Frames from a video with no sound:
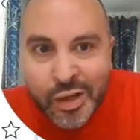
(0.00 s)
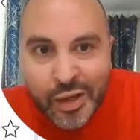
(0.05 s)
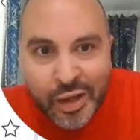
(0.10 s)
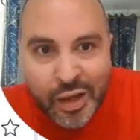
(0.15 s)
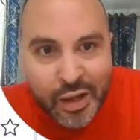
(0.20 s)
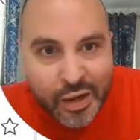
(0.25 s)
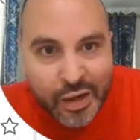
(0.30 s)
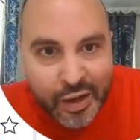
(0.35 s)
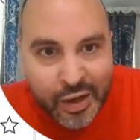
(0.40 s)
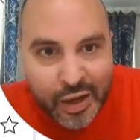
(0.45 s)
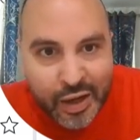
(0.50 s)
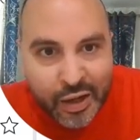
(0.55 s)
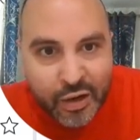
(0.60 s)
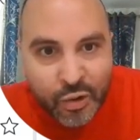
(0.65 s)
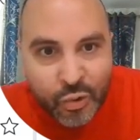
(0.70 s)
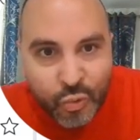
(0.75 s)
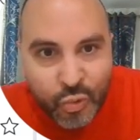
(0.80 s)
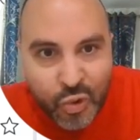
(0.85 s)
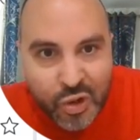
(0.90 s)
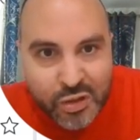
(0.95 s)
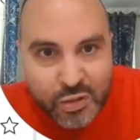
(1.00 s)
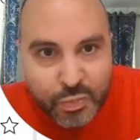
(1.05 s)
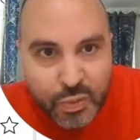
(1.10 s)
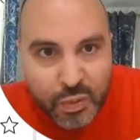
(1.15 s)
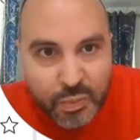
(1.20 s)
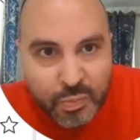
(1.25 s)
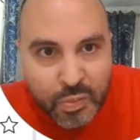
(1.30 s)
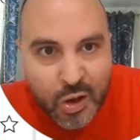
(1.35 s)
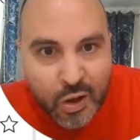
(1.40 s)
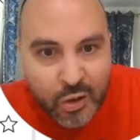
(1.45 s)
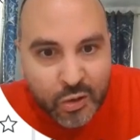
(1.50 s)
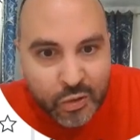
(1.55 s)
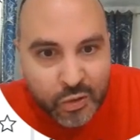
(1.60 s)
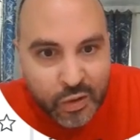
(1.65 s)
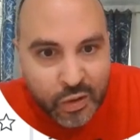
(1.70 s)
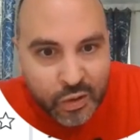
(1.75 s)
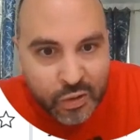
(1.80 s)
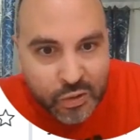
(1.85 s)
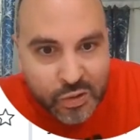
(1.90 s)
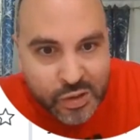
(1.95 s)
indicator once per bar
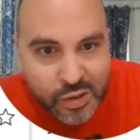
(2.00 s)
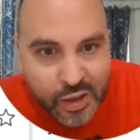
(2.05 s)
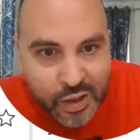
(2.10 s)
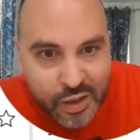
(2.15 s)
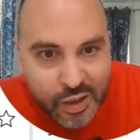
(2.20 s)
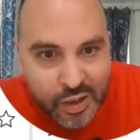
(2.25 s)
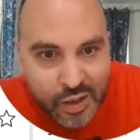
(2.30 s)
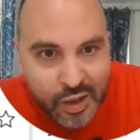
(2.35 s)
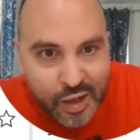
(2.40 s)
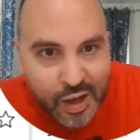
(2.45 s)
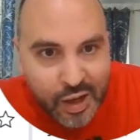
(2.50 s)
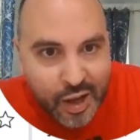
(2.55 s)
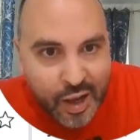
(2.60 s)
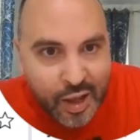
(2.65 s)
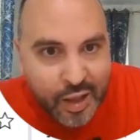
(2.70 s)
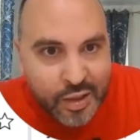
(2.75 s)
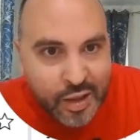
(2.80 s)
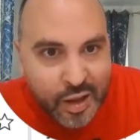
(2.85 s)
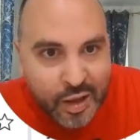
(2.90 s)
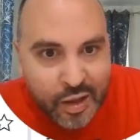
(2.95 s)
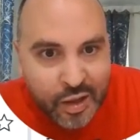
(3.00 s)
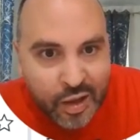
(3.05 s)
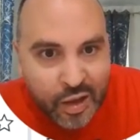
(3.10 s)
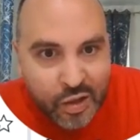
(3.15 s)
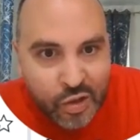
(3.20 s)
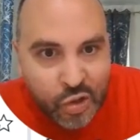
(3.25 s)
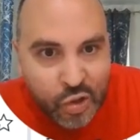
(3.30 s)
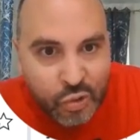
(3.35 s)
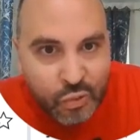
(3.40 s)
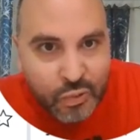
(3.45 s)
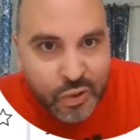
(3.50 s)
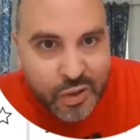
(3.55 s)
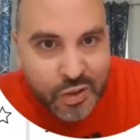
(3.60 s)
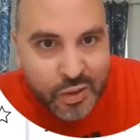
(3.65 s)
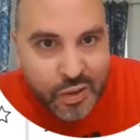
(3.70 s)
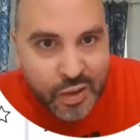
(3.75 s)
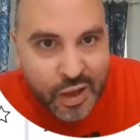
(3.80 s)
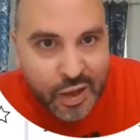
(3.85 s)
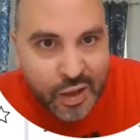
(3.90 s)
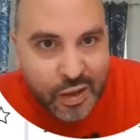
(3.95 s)
close, and then you would
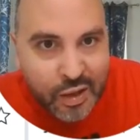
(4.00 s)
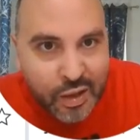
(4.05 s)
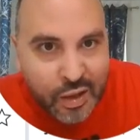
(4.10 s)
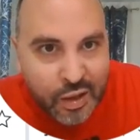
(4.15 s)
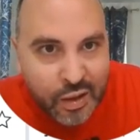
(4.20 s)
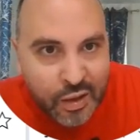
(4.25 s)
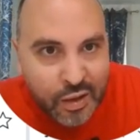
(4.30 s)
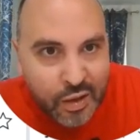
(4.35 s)
then